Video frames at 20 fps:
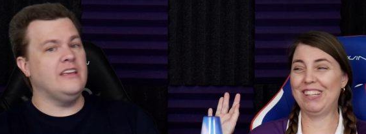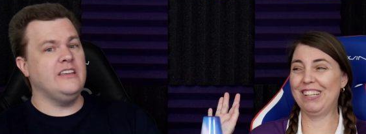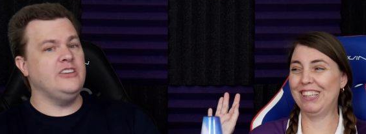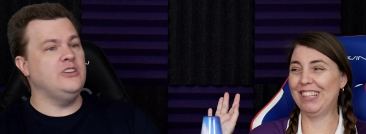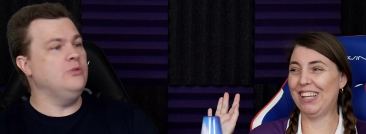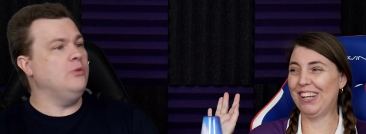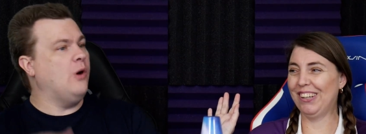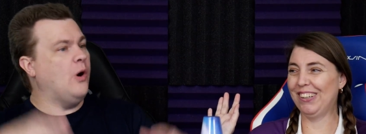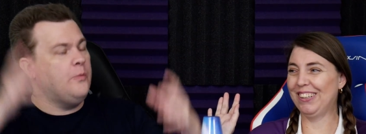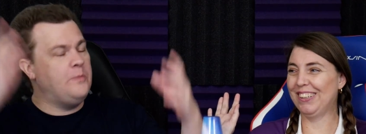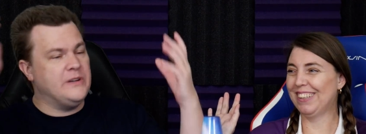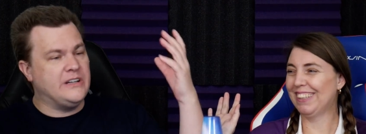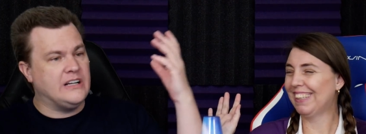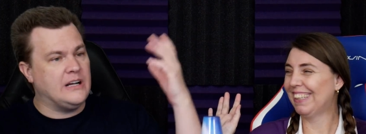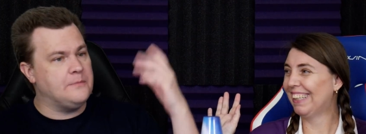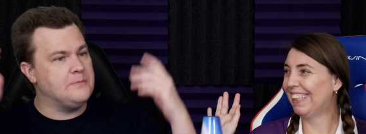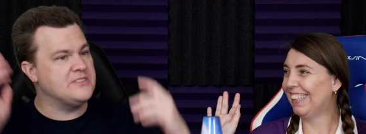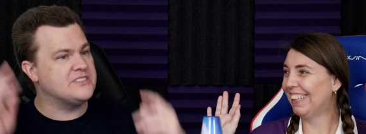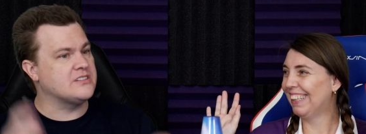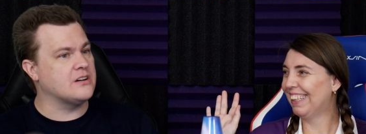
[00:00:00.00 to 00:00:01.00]
Speaker 1: you open it
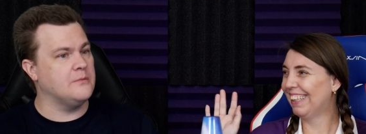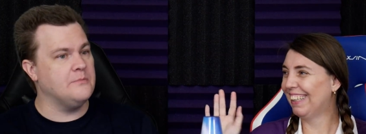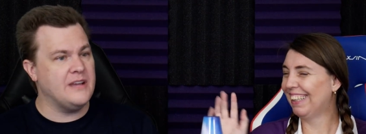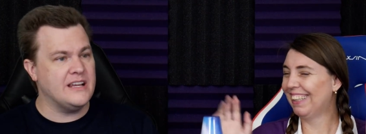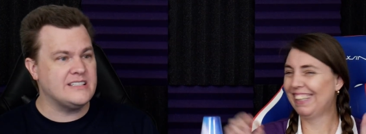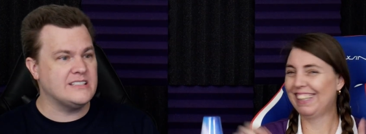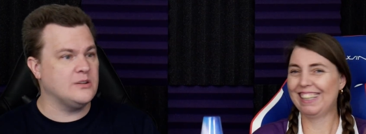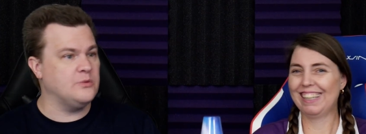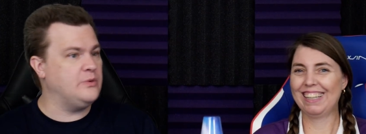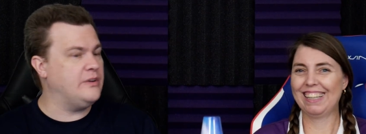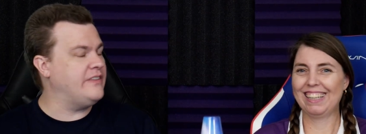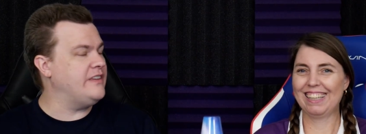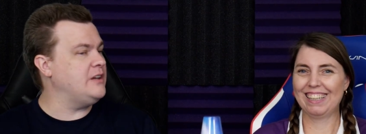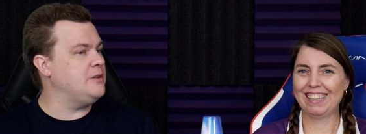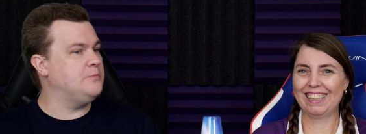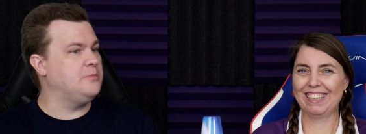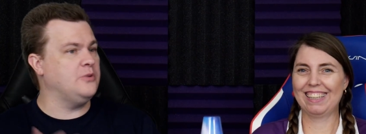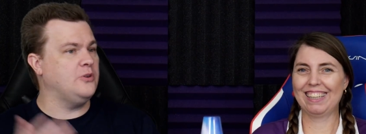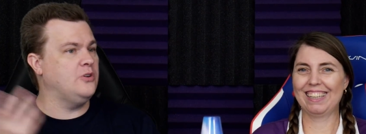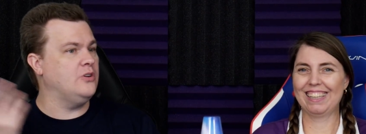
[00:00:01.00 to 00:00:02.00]
up and start messing with it,
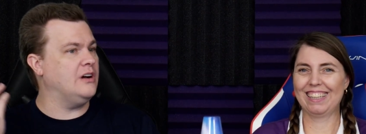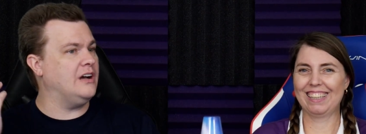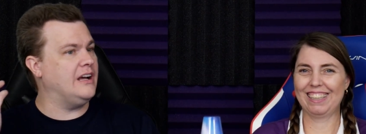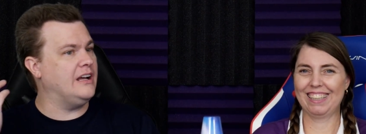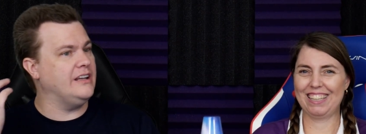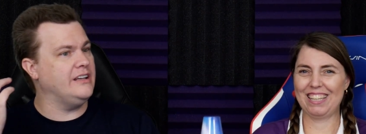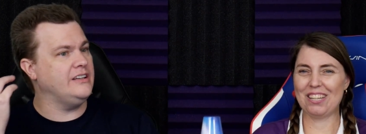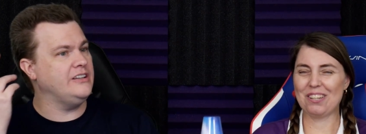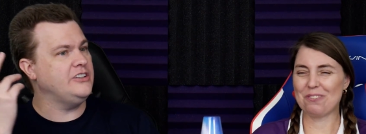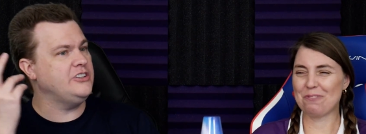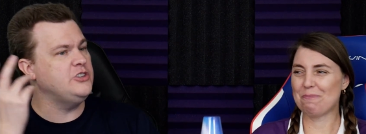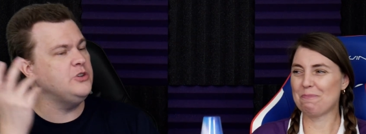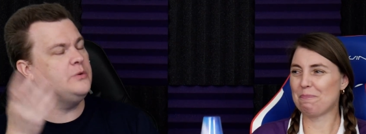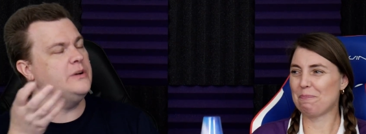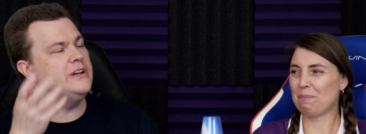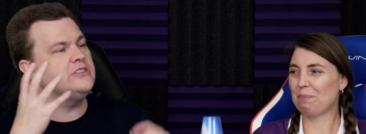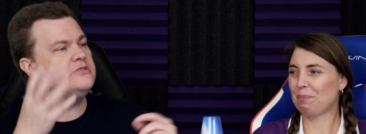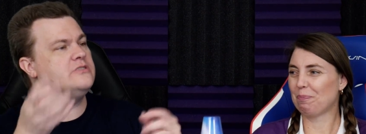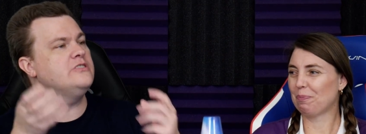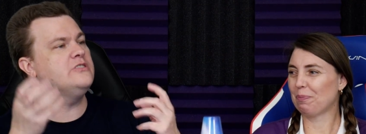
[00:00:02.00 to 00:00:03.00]
you, yeah. you
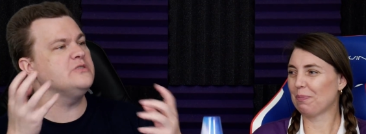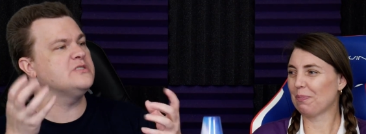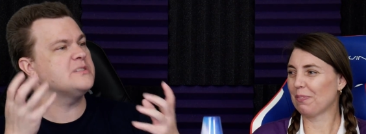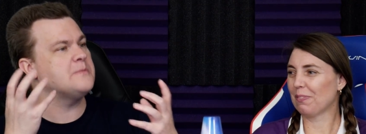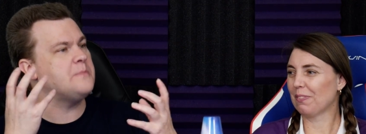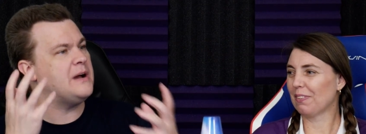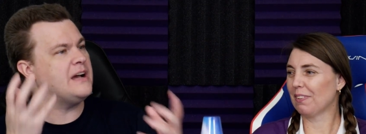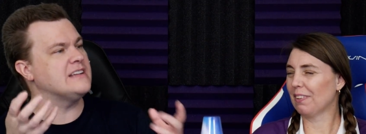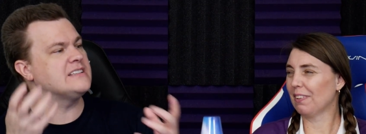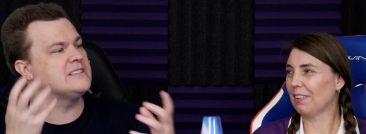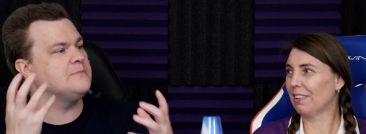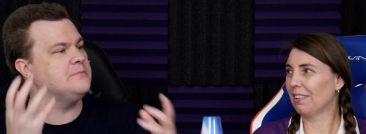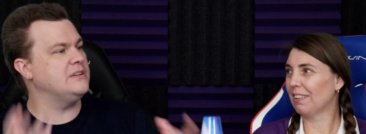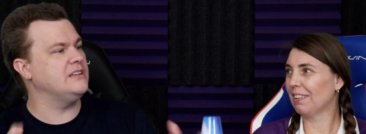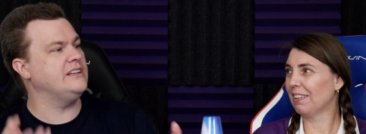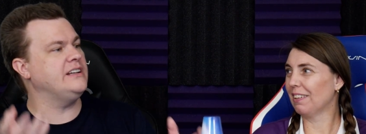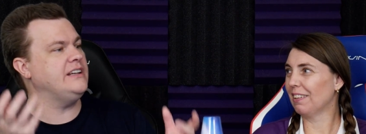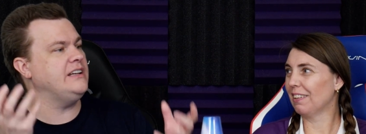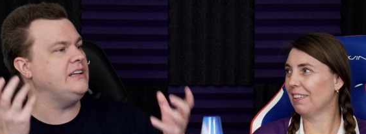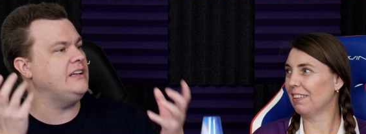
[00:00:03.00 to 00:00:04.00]
introduce a
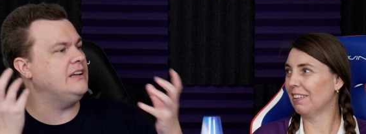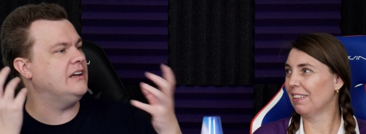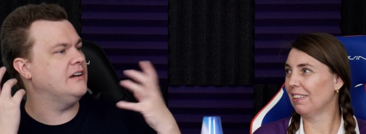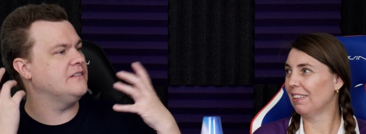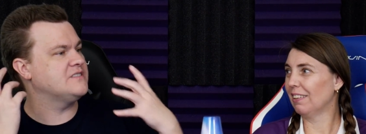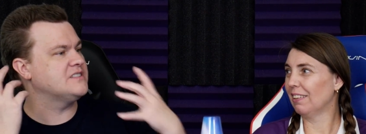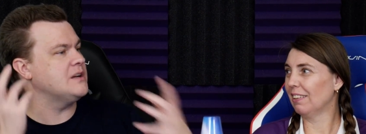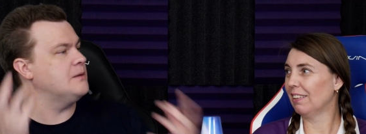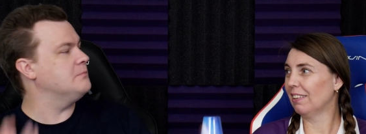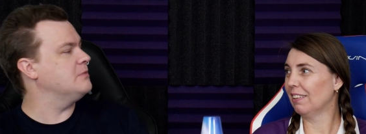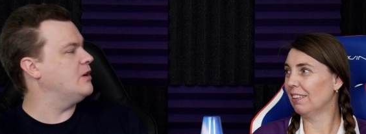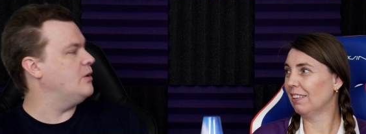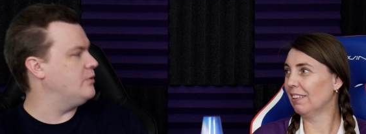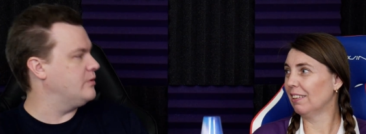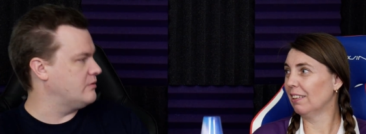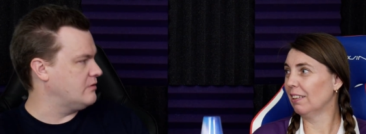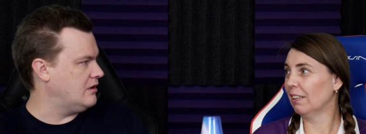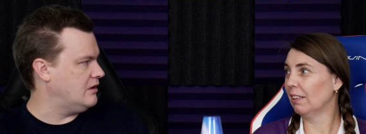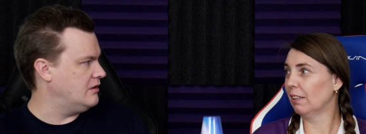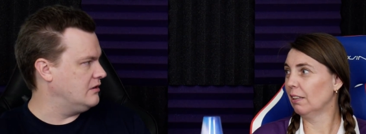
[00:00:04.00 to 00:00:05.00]
possibility of something going
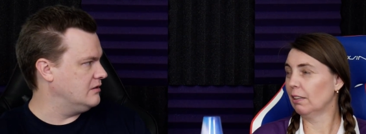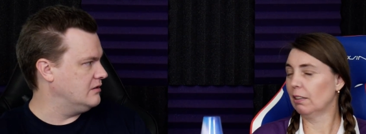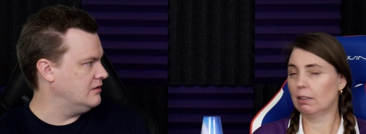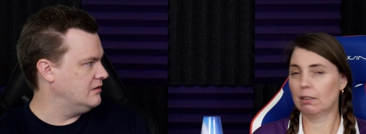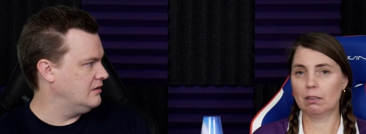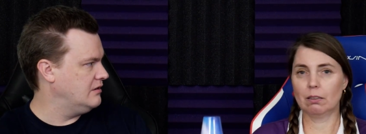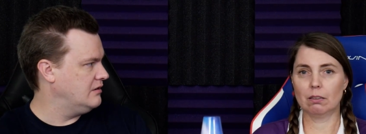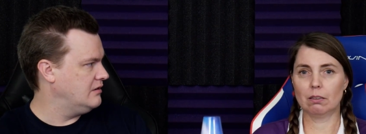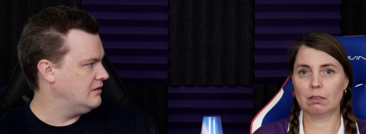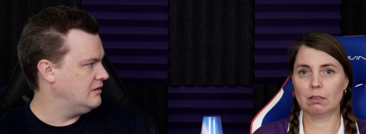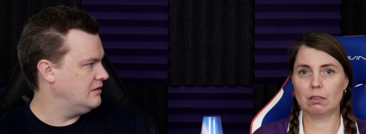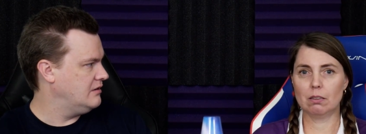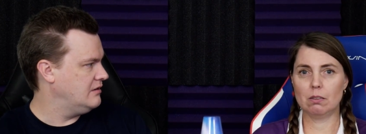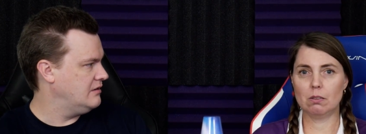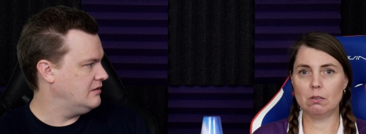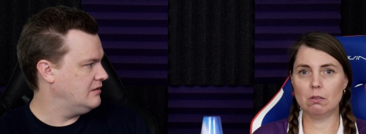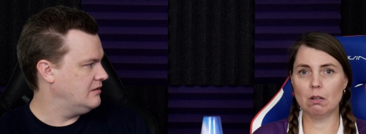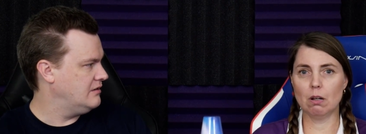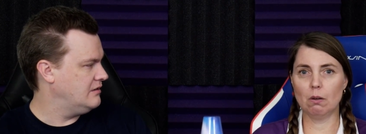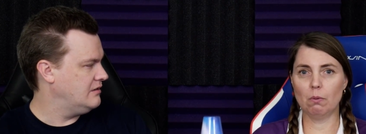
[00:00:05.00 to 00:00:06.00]
wrong.
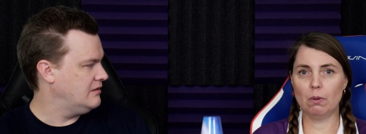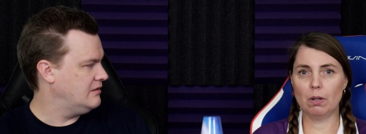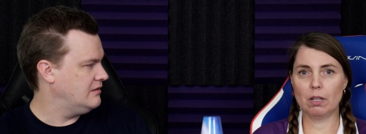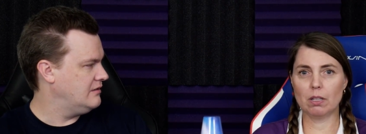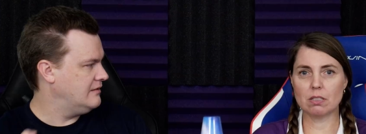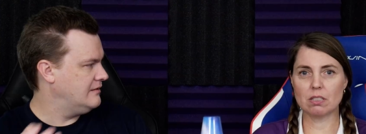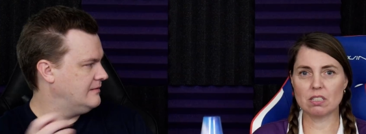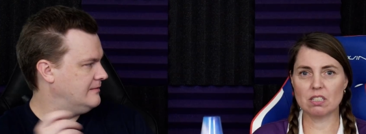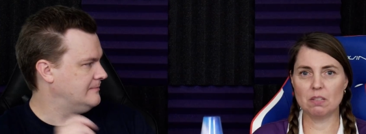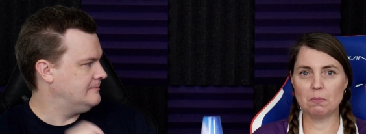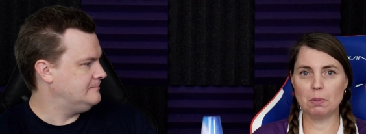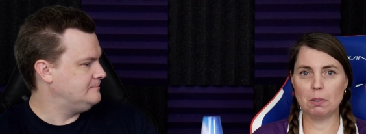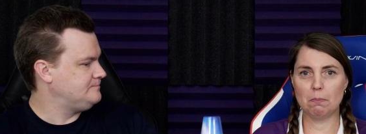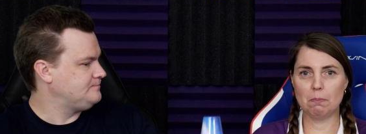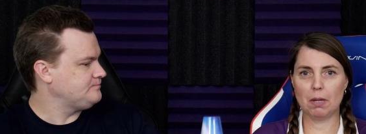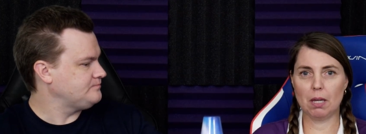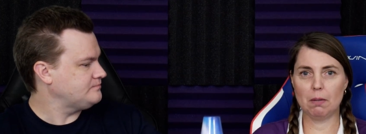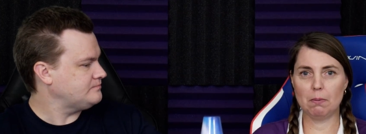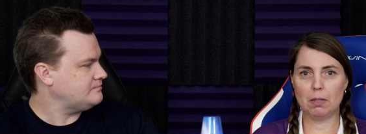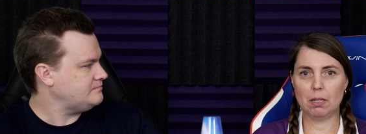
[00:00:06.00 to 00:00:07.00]
Speaker 2: Do not wake a sleeping
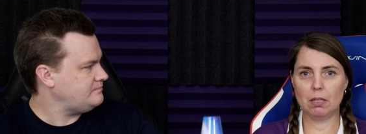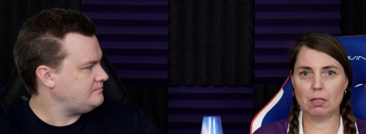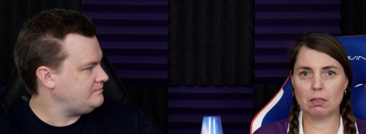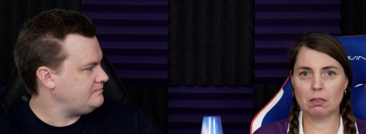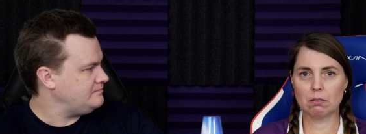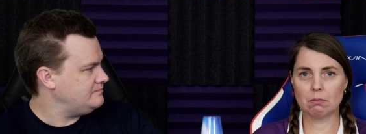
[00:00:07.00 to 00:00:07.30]
baby.